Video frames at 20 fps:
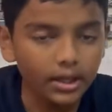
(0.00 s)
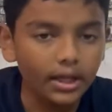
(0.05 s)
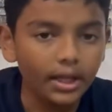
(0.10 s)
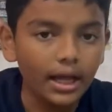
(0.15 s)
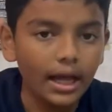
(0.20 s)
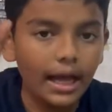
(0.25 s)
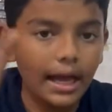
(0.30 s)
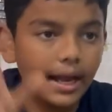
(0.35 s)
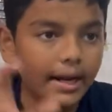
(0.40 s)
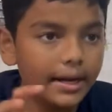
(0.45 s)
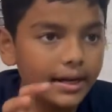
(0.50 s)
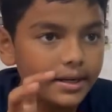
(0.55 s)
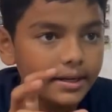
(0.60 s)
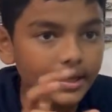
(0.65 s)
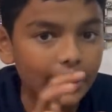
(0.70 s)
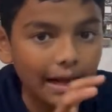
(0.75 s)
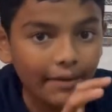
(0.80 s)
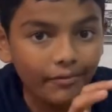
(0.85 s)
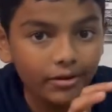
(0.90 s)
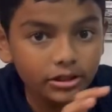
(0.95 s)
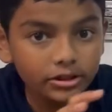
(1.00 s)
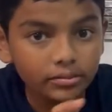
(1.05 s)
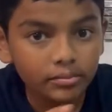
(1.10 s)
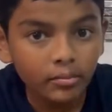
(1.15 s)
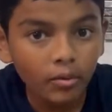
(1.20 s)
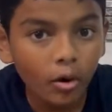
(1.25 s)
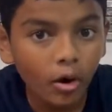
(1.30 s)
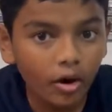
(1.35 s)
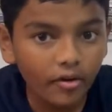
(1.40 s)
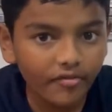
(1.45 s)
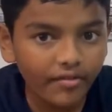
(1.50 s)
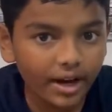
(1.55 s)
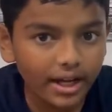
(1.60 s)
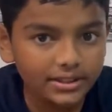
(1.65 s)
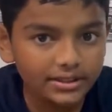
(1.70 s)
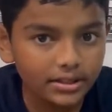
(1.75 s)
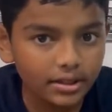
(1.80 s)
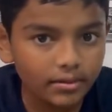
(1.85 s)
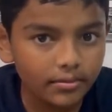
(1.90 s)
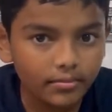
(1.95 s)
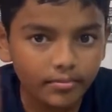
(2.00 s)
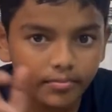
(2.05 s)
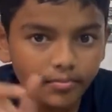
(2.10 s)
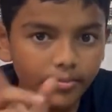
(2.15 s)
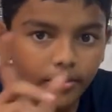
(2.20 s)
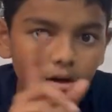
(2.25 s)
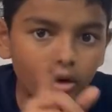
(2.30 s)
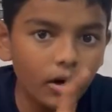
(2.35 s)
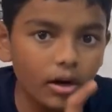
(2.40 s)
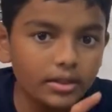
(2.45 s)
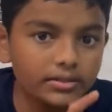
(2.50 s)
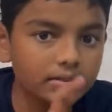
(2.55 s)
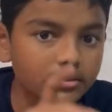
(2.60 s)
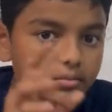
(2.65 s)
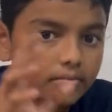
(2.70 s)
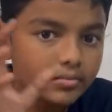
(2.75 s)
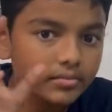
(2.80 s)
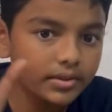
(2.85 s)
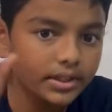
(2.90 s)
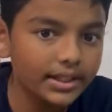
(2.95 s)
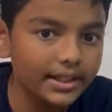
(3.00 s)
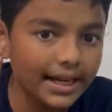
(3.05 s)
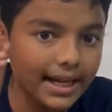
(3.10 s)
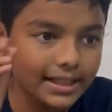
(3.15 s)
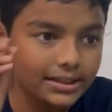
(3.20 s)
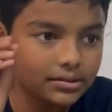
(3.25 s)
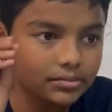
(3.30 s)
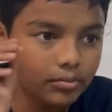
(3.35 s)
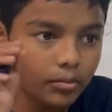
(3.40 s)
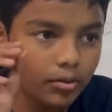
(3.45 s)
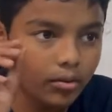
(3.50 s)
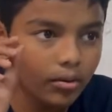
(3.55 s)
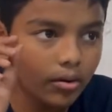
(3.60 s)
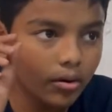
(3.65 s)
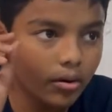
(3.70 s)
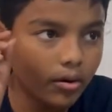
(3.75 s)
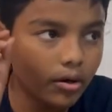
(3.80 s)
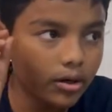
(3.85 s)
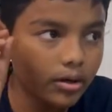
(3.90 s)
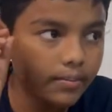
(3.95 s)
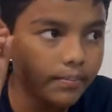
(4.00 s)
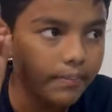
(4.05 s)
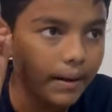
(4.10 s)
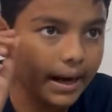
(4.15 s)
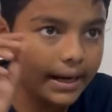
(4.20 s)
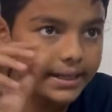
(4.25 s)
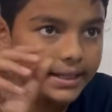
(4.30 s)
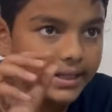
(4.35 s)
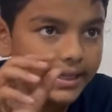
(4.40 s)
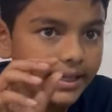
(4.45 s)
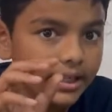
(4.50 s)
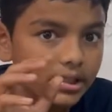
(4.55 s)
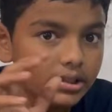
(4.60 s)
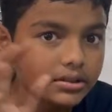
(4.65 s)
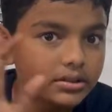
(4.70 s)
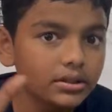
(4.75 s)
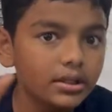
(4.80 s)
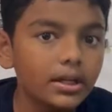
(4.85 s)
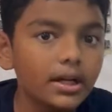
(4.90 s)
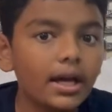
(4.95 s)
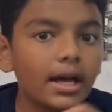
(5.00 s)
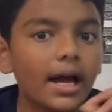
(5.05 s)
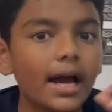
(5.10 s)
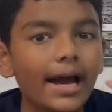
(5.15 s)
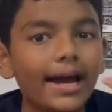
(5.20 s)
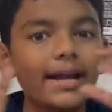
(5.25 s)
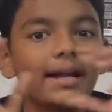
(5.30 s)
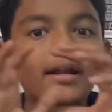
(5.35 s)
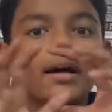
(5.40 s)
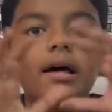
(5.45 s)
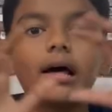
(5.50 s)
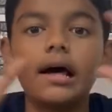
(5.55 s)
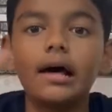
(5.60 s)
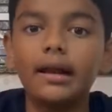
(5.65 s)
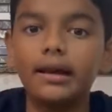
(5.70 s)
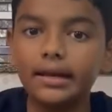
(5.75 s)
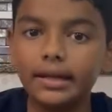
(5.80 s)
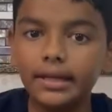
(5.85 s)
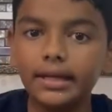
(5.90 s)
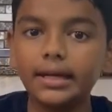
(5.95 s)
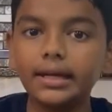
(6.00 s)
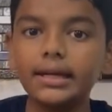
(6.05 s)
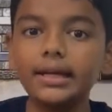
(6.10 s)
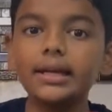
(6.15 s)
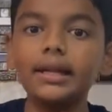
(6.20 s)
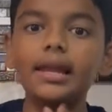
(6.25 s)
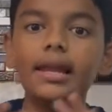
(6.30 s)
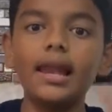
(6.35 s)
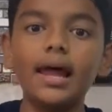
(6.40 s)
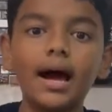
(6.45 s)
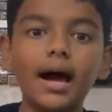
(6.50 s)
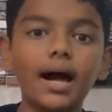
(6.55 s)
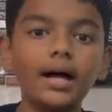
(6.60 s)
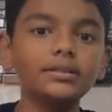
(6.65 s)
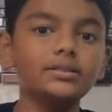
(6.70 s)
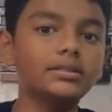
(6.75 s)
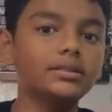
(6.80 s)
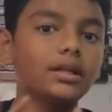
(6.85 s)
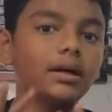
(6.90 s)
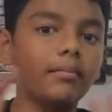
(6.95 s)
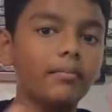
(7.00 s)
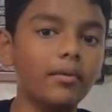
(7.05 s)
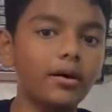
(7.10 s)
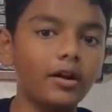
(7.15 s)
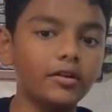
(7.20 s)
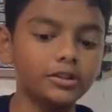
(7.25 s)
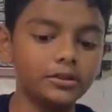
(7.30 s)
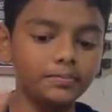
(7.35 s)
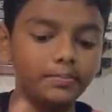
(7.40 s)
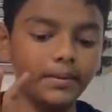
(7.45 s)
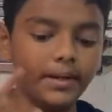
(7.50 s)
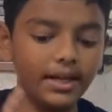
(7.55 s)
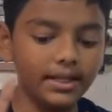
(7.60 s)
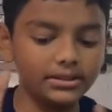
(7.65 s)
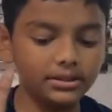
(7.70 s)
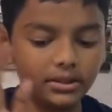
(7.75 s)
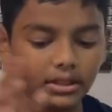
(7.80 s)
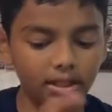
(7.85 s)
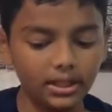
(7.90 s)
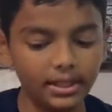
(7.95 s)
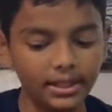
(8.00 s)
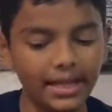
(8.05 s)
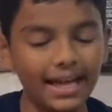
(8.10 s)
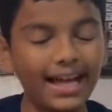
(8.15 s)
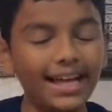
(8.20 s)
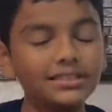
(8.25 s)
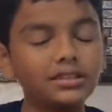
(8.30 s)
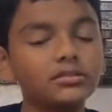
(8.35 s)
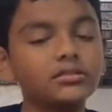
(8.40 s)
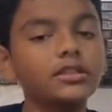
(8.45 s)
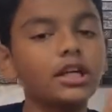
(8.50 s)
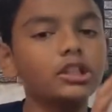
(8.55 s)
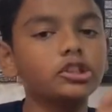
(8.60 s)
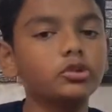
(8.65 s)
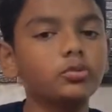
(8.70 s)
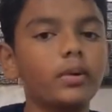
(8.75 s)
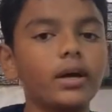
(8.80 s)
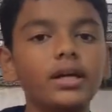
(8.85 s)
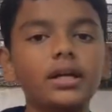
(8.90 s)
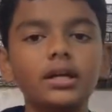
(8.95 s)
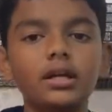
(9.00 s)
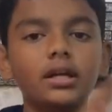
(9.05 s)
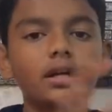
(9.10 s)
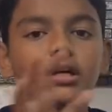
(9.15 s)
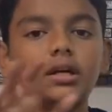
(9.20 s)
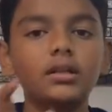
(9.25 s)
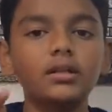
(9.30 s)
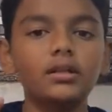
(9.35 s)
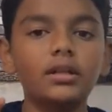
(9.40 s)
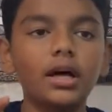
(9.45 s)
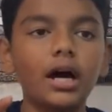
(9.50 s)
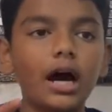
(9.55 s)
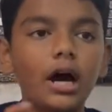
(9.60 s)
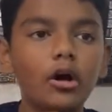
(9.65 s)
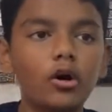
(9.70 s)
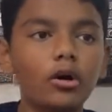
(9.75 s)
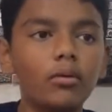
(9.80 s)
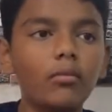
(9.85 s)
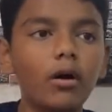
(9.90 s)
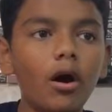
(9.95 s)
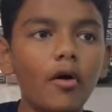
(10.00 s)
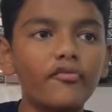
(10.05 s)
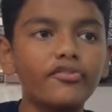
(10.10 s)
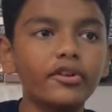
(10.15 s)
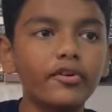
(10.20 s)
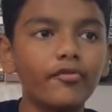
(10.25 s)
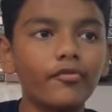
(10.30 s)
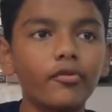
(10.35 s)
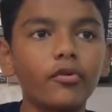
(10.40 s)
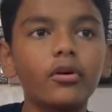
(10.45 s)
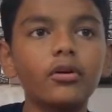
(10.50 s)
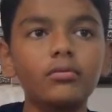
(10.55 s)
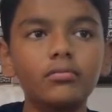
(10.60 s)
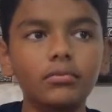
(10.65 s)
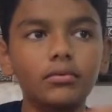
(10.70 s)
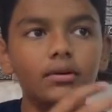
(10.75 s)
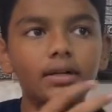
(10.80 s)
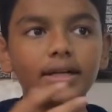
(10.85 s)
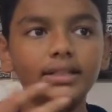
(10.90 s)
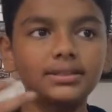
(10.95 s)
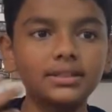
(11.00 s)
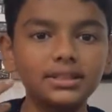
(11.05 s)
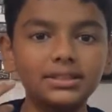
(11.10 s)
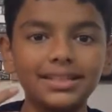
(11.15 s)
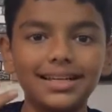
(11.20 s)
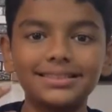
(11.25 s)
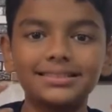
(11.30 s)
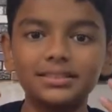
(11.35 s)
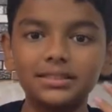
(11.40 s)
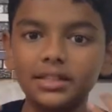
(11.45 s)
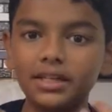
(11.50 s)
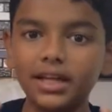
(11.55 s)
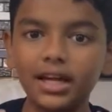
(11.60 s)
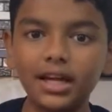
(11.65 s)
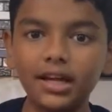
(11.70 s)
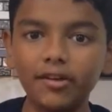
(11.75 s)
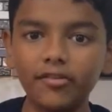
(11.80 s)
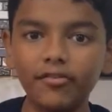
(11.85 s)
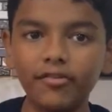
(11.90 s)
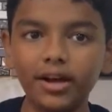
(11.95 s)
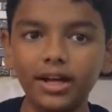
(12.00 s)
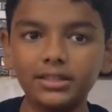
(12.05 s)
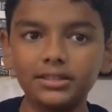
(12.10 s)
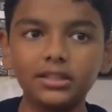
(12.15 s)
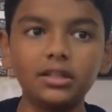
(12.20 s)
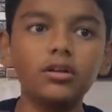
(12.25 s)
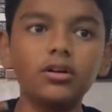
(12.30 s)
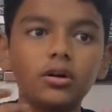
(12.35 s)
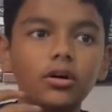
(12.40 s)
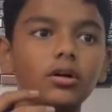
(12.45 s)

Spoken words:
and it travels more faster because it has more particles and a really large number of space in gas. That's why the aroma of the food reaches us really faster